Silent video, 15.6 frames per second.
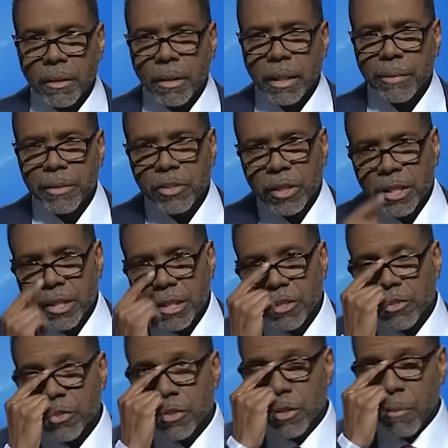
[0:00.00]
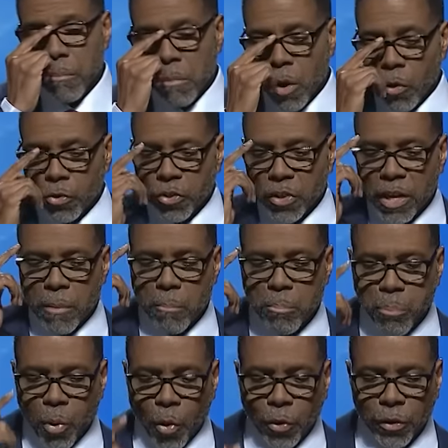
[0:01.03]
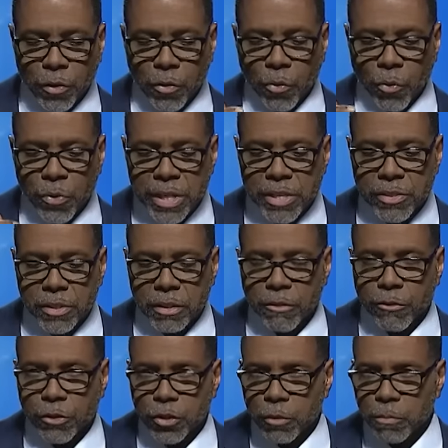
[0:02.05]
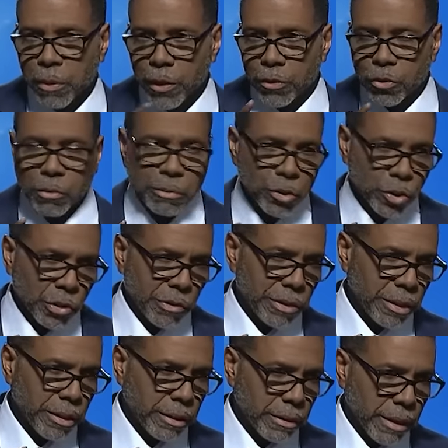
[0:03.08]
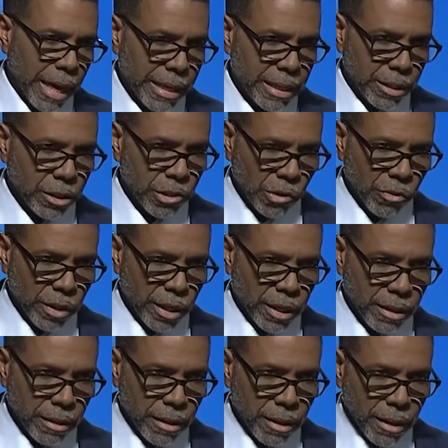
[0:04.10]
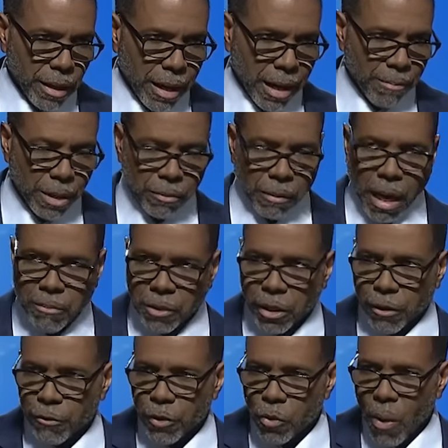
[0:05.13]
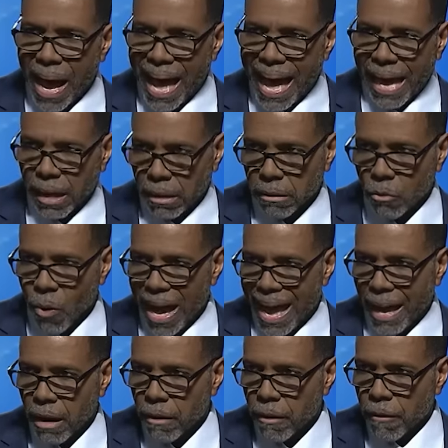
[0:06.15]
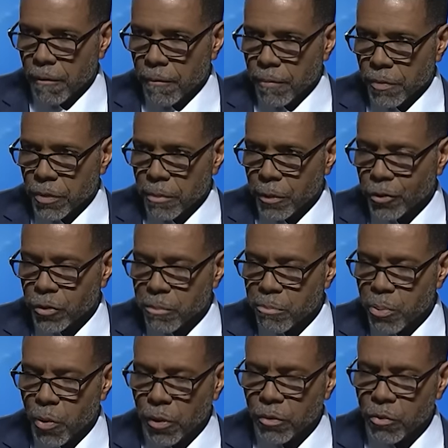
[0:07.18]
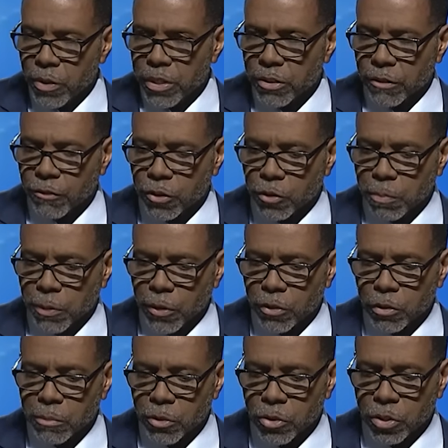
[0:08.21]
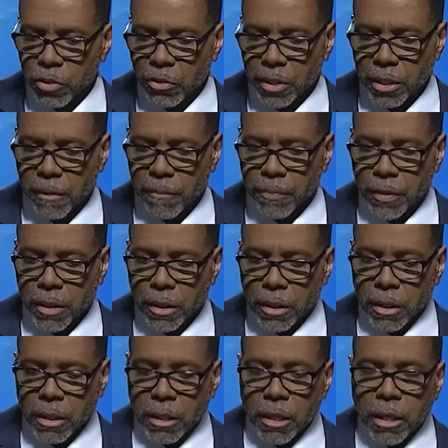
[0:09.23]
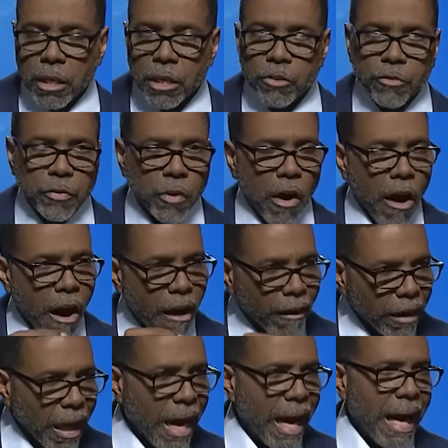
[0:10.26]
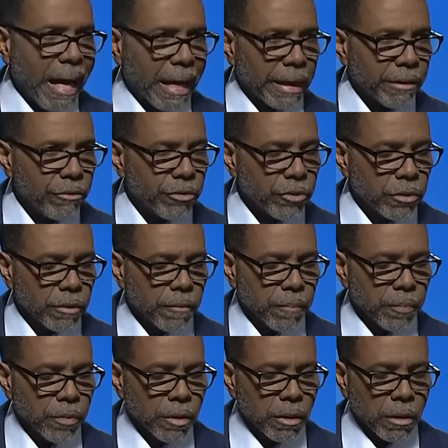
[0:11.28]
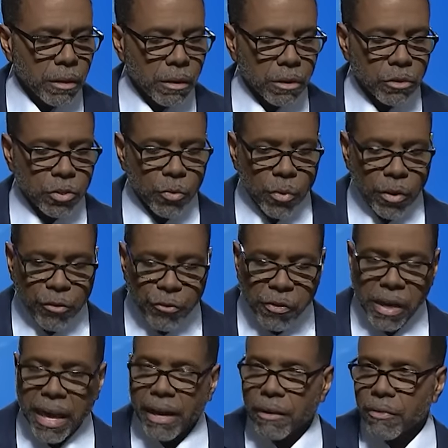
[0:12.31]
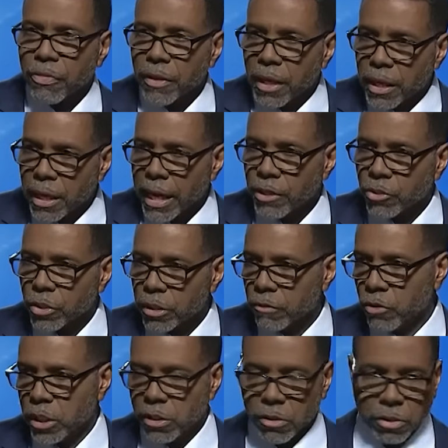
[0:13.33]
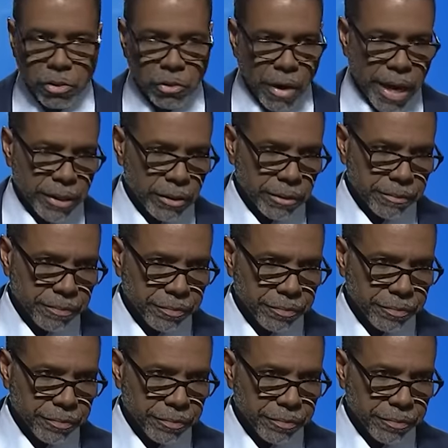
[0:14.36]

Let me say this. The most important reason for spiritual maturity, I need to know that. I'm looking for why. Why? The most important reason for spiritual maturity is for our lives to reflect the nature of Jesus Christ.